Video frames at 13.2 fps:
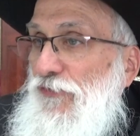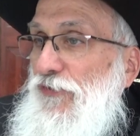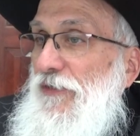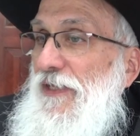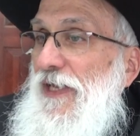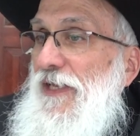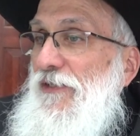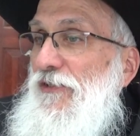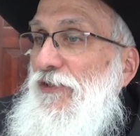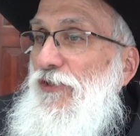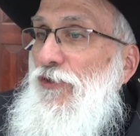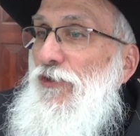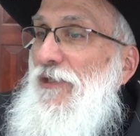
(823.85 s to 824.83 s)
So
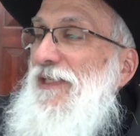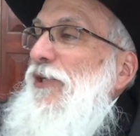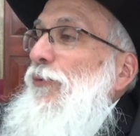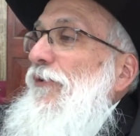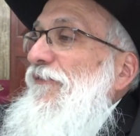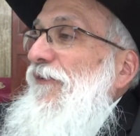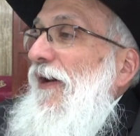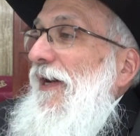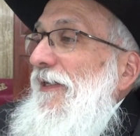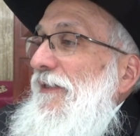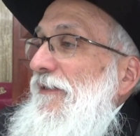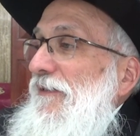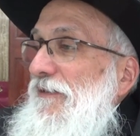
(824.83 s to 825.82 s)
then you're
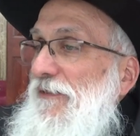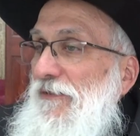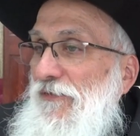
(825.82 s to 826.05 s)
liquefying